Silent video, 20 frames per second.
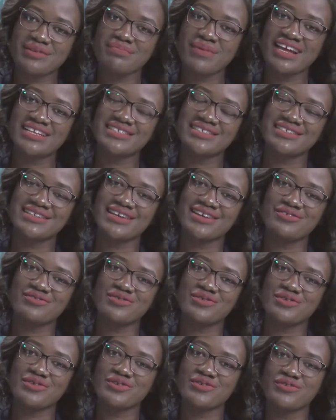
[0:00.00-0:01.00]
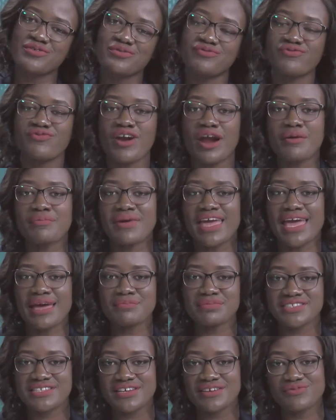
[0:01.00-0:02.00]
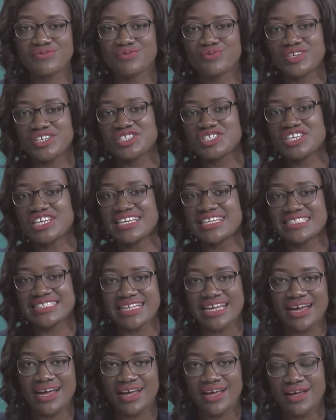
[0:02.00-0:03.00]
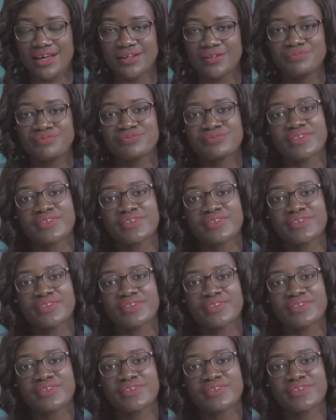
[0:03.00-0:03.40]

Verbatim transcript: Martin Irungu from EPSEV, which is uh,